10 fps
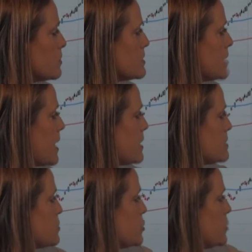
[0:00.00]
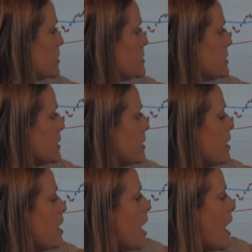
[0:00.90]
status. But you can see
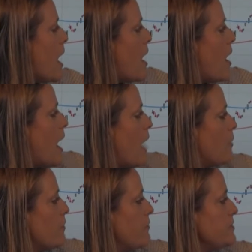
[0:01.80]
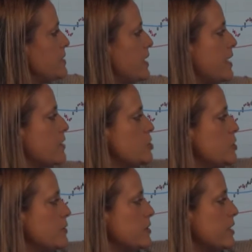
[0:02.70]
our 50-day and our
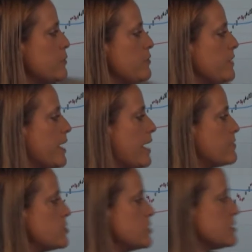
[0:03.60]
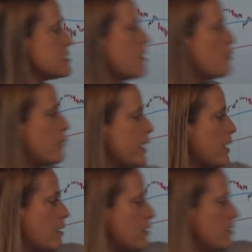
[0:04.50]
200-day moving averages, we
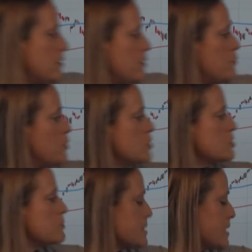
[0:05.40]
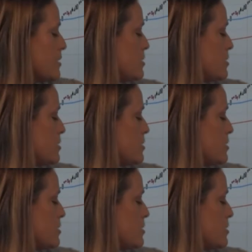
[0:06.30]
are multiple standard